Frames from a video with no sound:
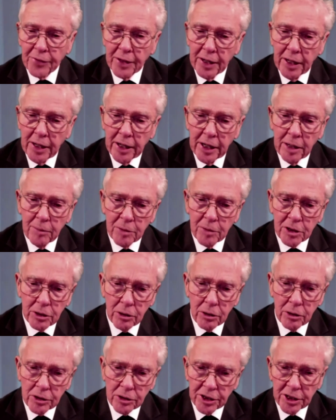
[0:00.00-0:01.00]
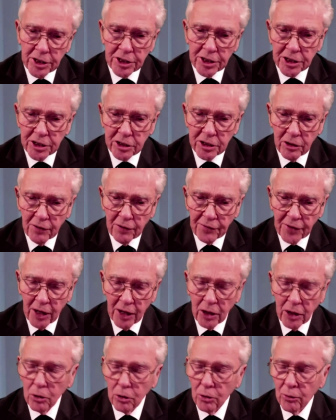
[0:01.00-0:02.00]
the hematologist of
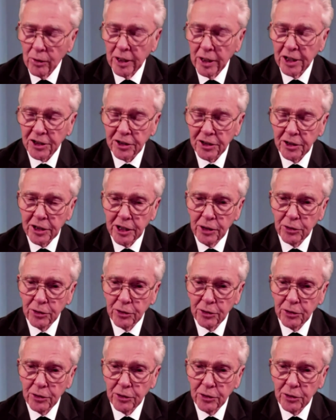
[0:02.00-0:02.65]
the whole region